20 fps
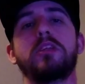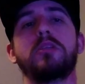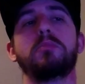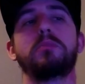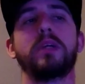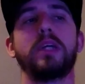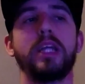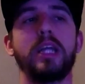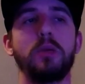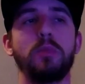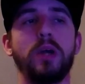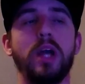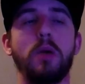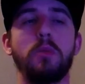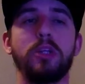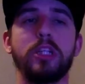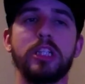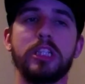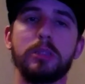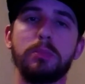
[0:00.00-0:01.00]
But anyway, I
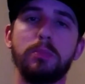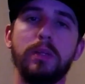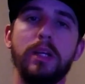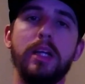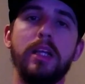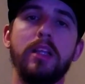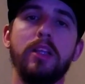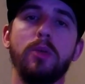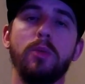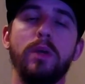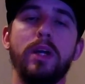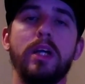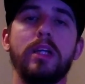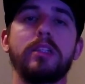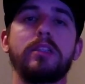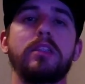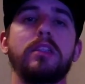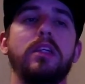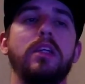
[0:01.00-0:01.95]
want to explain the rest.